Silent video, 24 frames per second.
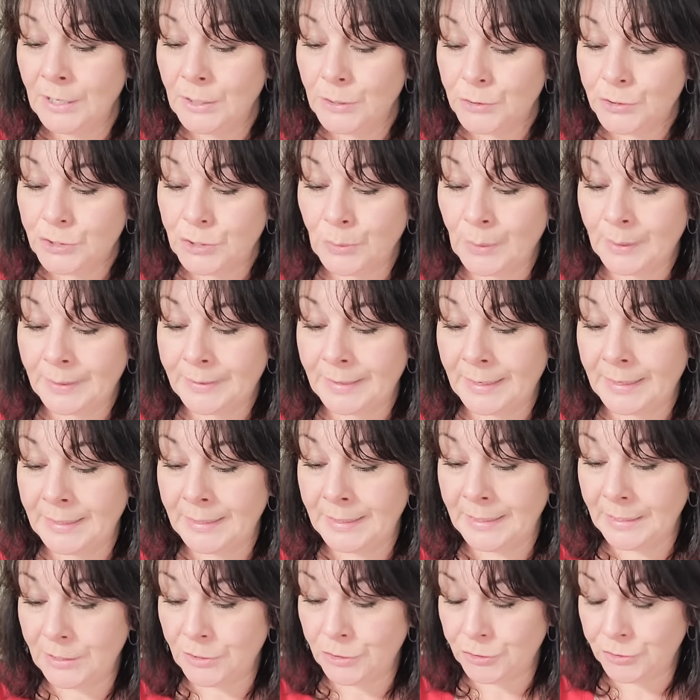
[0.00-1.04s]
So what they
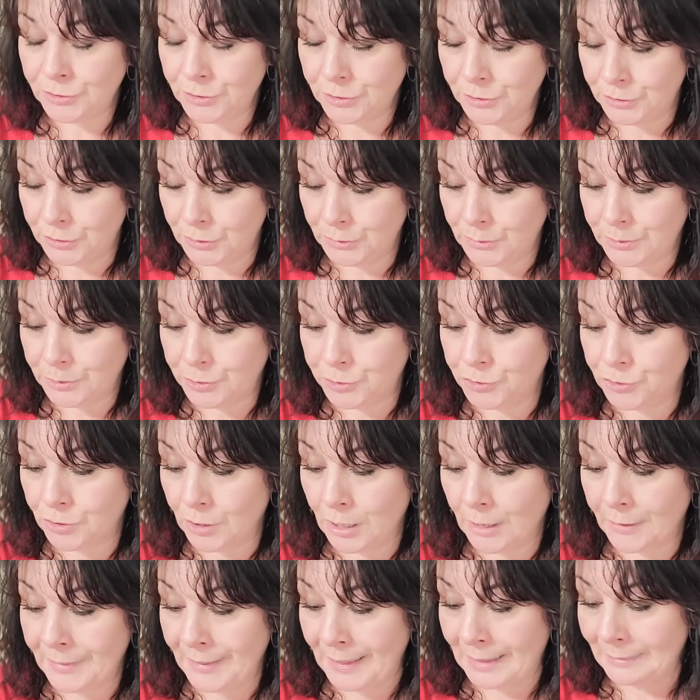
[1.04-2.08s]
need you to do is
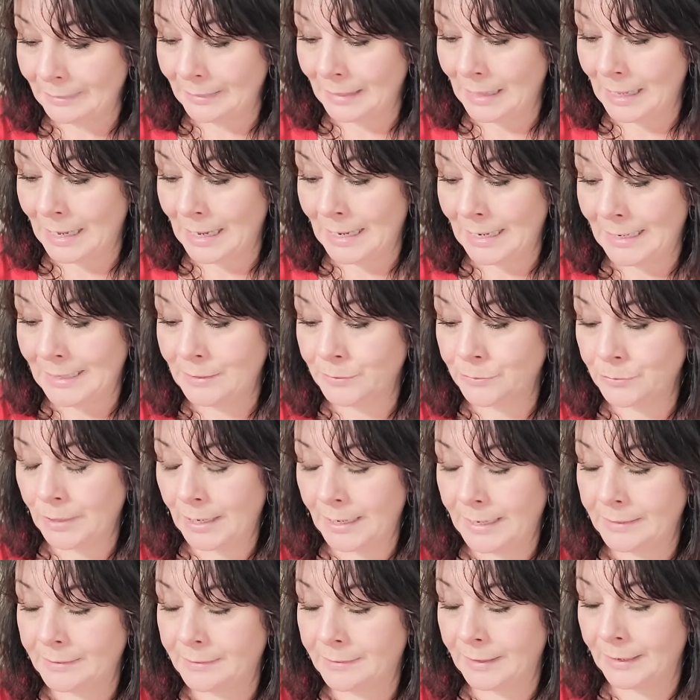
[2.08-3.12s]
draw that line
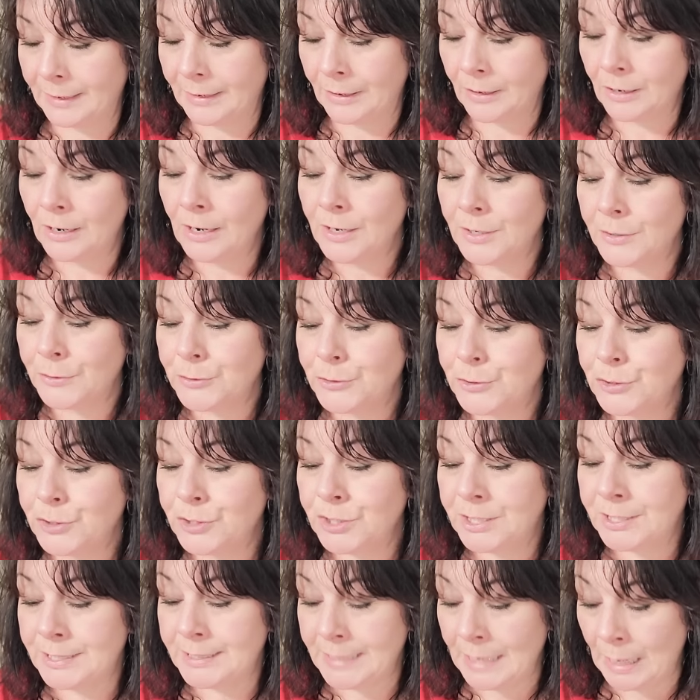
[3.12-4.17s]
right there,
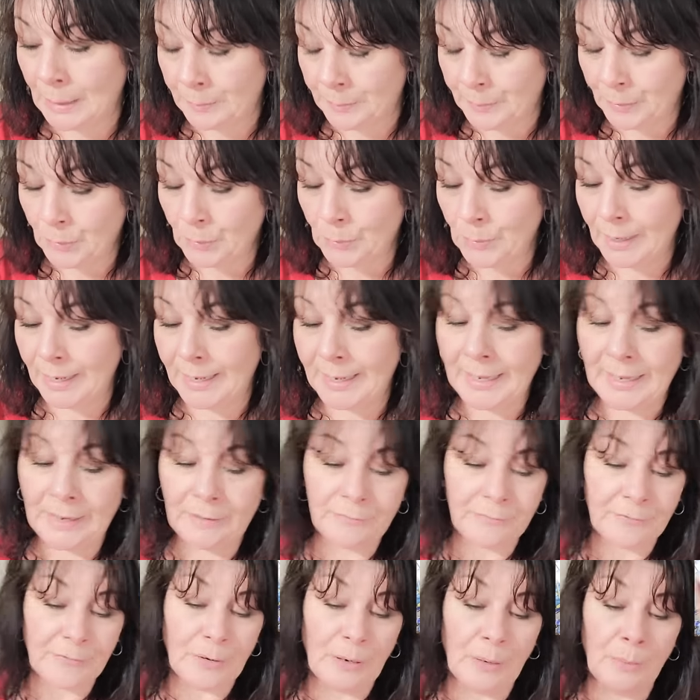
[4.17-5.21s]
step away
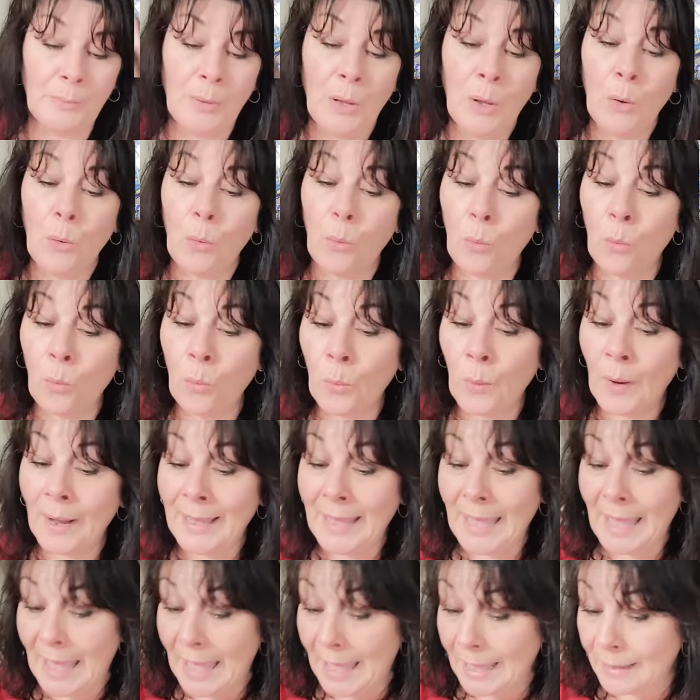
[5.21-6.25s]
from
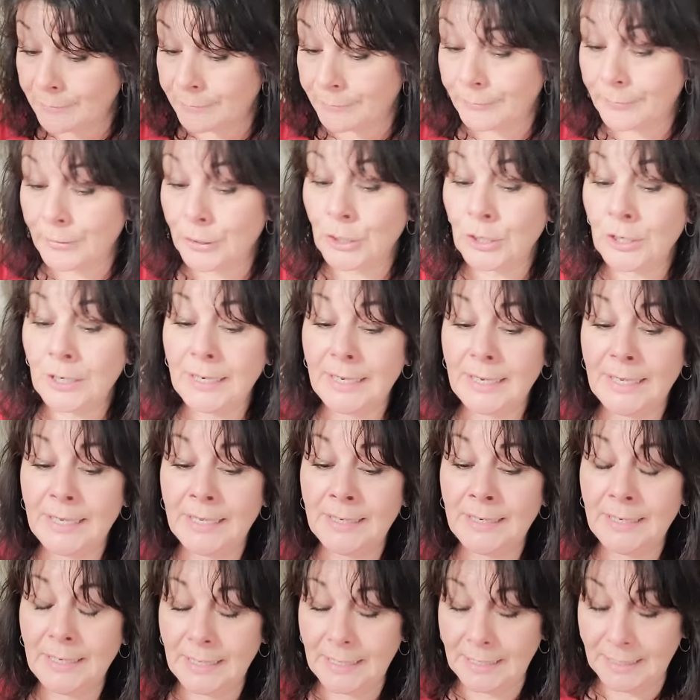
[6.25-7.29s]
whatever
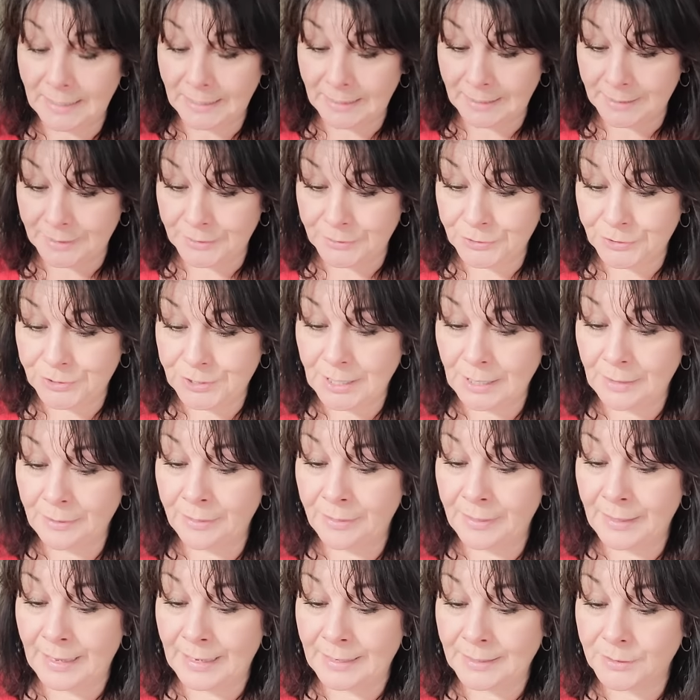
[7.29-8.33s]
it is
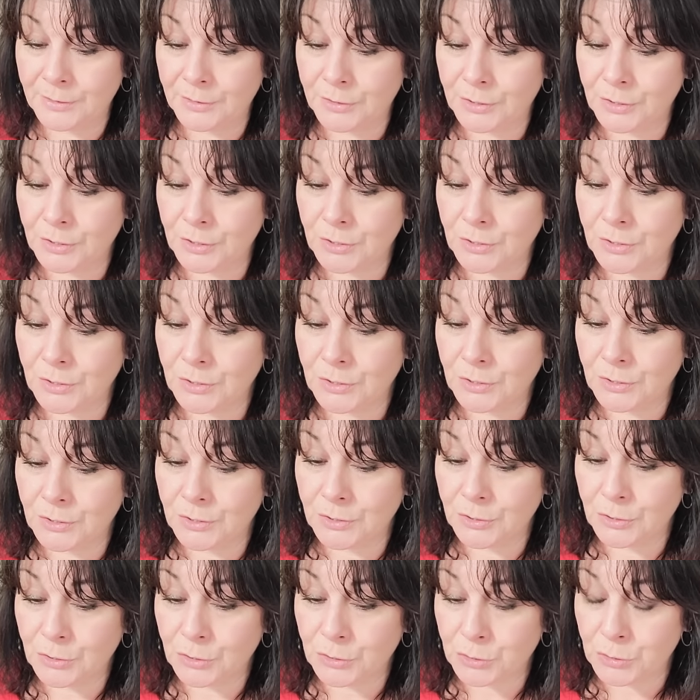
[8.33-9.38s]
that
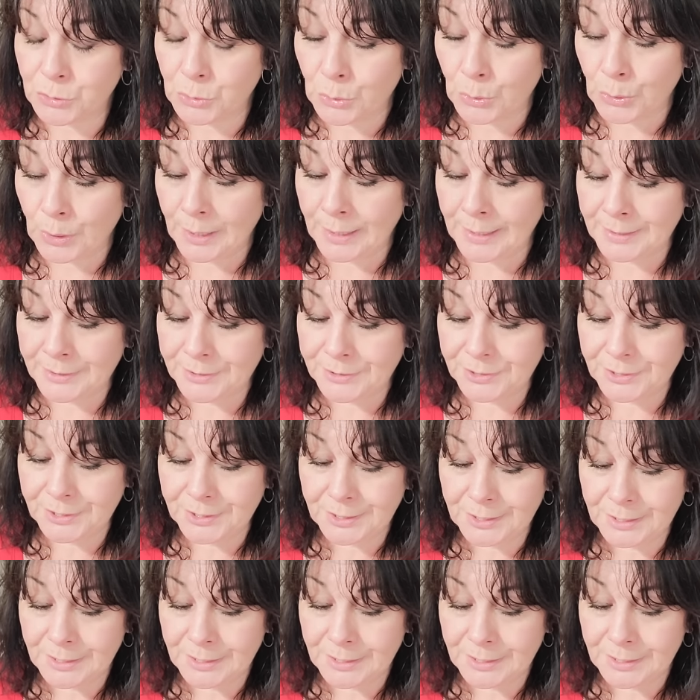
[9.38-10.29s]
Taurus